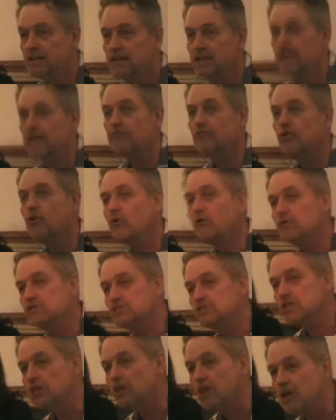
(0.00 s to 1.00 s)
and I've
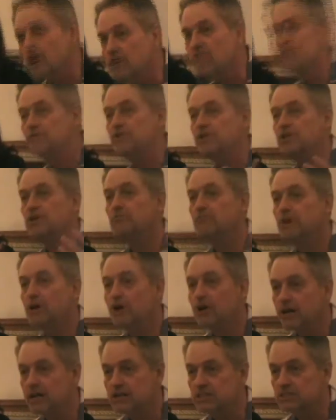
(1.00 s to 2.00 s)
always loved the
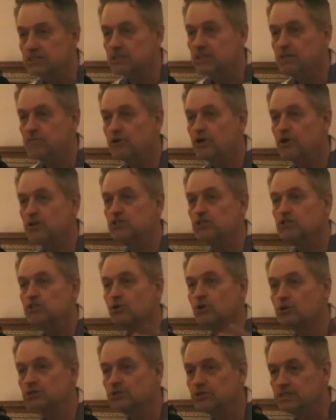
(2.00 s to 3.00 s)
Americans and the American
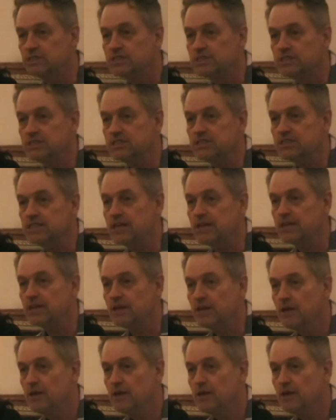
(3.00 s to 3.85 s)
soldiers since then,